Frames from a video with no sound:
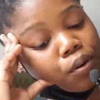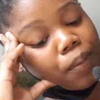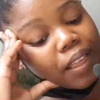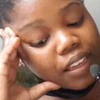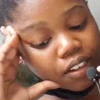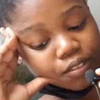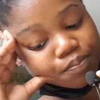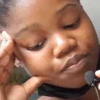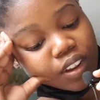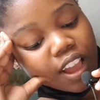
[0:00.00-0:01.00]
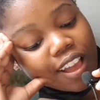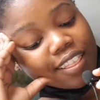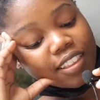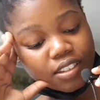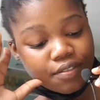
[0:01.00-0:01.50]
on my hair,
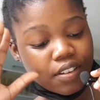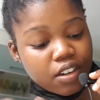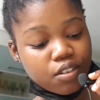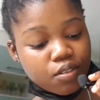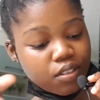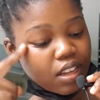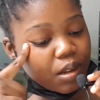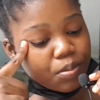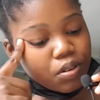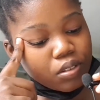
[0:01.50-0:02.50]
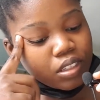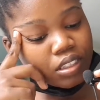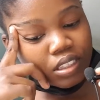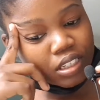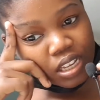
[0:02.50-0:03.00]
there's a video that I
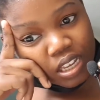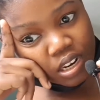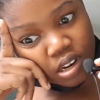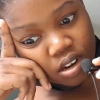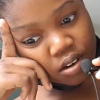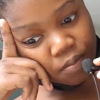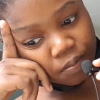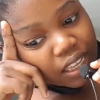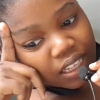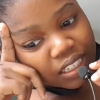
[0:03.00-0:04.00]
posted in